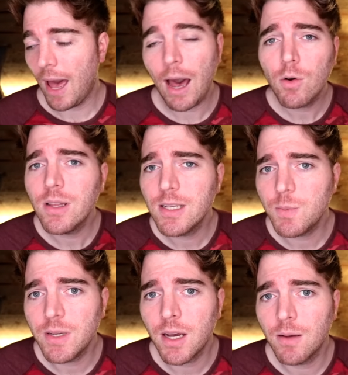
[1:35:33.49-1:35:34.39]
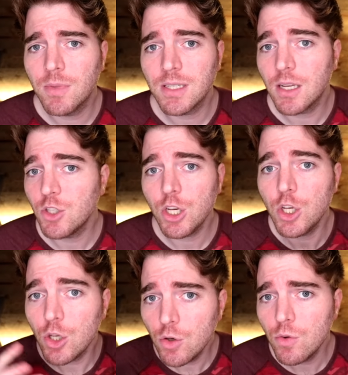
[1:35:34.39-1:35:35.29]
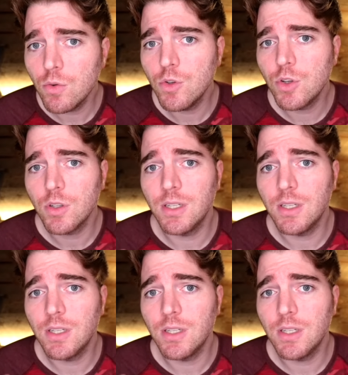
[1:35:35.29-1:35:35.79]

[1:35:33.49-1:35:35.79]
How did this become such a huge